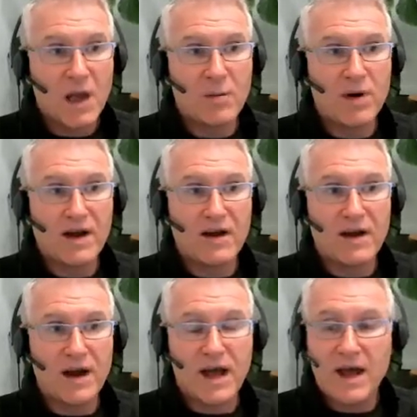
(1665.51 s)
but
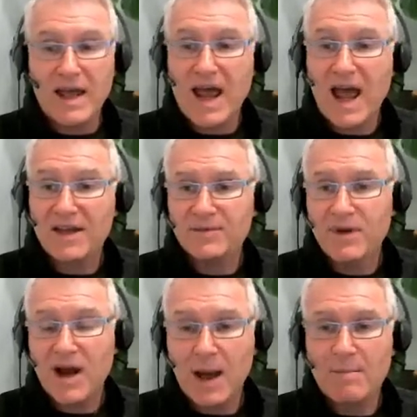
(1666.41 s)
it has
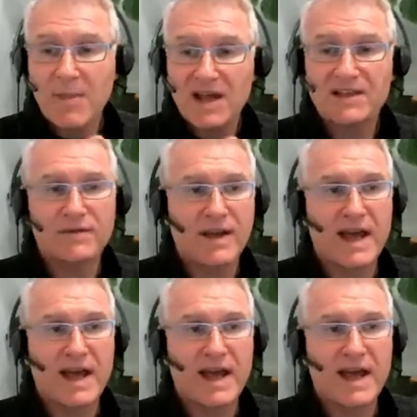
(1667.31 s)
been a massive